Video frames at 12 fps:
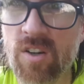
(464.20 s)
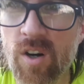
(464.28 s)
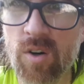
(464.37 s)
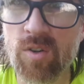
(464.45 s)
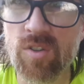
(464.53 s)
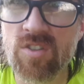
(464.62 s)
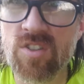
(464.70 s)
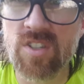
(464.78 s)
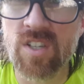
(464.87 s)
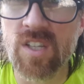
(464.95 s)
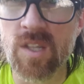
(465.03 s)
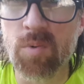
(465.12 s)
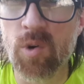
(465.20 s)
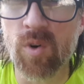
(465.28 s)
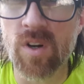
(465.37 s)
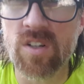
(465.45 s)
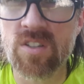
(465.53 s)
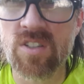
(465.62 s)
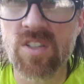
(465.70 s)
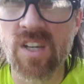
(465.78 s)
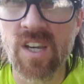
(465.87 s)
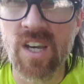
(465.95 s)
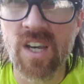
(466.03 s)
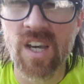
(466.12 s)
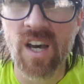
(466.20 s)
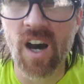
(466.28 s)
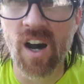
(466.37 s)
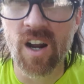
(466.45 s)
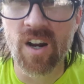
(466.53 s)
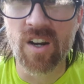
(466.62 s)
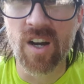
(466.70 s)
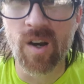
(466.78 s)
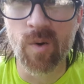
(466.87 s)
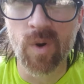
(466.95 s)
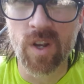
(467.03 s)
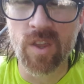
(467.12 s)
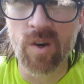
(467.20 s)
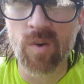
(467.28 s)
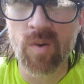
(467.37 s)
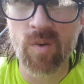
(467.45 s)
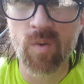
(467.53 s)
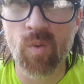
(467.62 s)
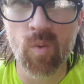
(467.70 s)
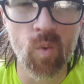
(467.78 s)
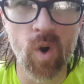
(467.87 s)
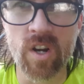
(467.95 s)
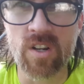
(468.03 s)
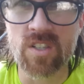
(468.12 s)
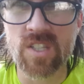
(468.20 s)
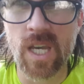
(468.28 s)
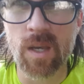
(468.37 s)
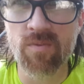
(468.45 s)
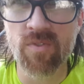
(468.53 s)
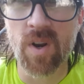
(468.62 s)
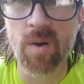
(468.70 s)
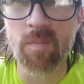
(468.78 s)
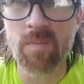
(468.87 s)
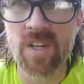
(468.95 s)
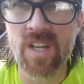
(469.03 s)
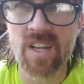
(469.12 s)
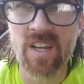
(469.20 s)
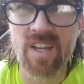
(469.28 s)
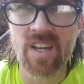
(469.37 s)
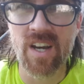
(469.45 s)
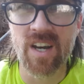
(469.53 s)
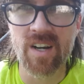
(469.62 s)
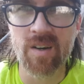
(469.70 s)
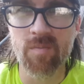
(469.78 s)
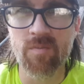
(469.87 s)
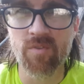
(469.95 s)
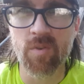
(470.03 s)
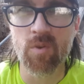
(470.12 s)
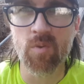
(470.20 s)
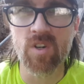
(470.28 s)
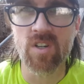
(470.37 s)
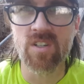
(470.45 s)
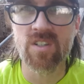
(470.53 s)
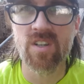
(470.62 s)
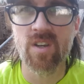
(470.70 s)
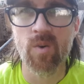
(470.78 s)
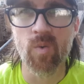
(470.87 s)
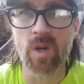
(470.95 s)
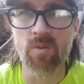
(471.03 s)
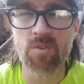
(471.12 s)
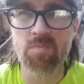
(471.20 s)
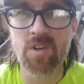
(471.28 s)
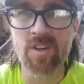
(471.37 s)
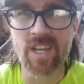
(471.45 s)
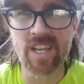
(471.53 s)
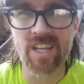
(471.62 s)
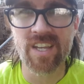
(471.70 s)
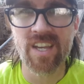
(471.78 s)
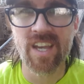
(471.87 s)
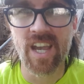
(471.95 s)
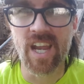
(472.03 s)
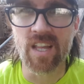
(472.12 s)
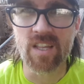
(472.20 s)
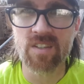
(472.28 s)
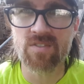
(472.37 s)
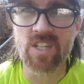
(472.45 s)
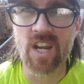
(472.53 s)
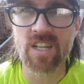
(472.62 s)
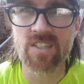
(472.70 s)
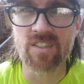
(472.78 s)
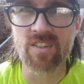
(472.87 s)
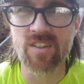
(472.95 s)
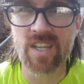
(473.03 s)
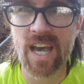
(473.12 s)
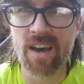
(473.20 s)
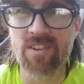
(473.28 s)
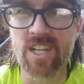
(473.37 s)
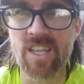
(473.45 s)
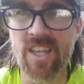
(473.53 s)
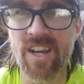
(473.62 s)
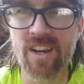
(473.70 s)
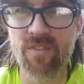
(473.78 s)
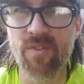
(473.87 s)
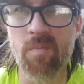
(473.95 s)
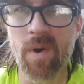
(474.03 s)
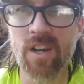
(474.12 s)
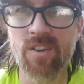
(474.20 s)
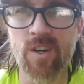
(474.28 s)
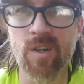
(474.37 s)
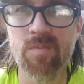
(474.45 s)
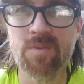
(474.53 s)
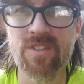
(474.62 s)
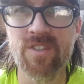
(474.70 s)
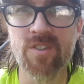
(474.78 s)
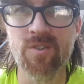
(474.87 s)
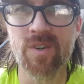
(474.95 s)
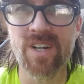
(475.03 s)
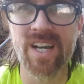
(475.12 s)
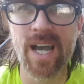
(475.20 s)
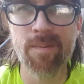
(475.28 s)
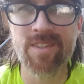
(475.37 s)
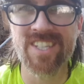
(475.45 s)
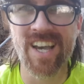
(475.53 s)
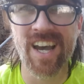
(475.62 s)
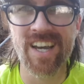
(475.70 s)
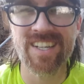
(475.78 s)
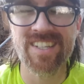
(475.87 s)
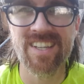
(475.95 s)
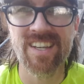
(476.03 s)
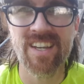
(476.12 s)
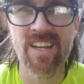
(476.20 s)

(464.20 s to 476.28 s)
little holes, the pores, are where the water escaped from the wood when it was burning, and it leaves a nice little cavity there for microbes to habitate.